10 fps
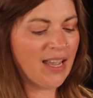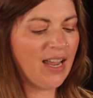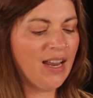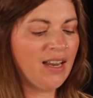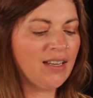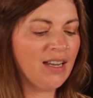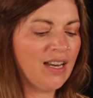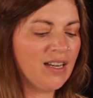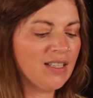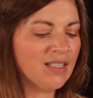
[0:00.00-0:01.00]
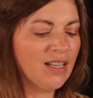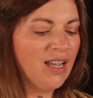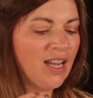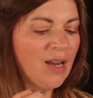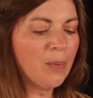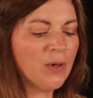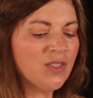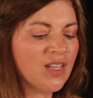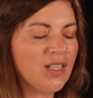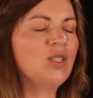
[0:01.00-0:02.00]
And it
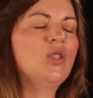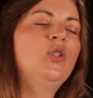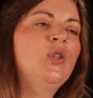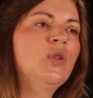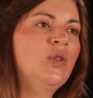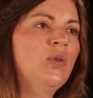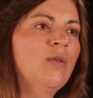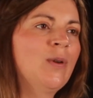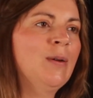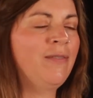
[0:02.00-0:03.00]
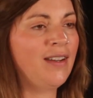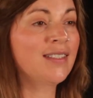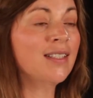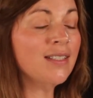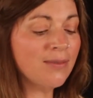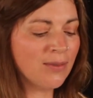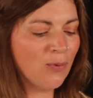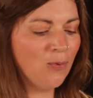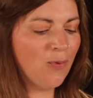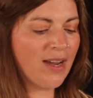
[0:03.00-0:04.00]
persists due to a pervasive
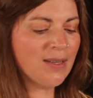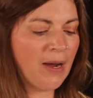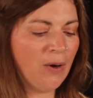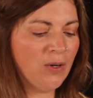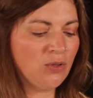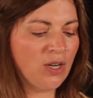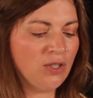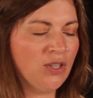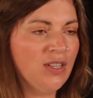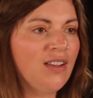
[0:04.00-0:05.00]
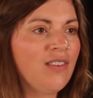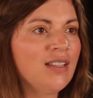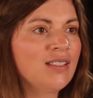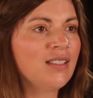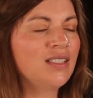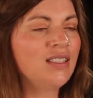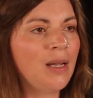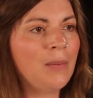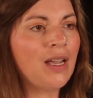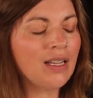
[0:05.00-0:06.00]
white power structure giving
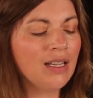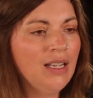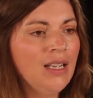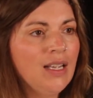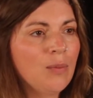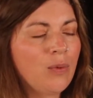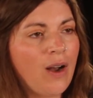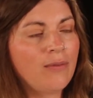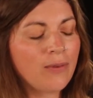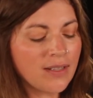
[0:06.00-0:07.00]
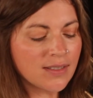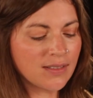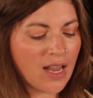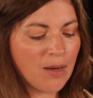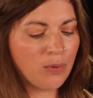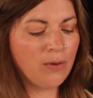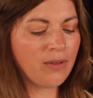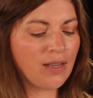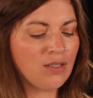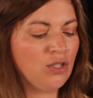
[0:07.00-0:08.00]
systemic preference and
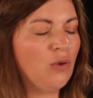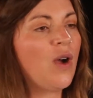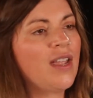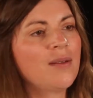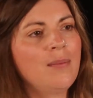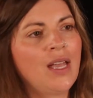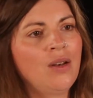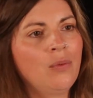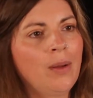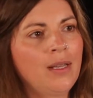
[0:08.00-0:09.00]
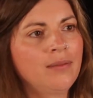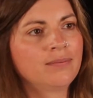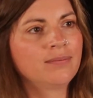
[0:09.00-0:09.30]
privilege to white men and women.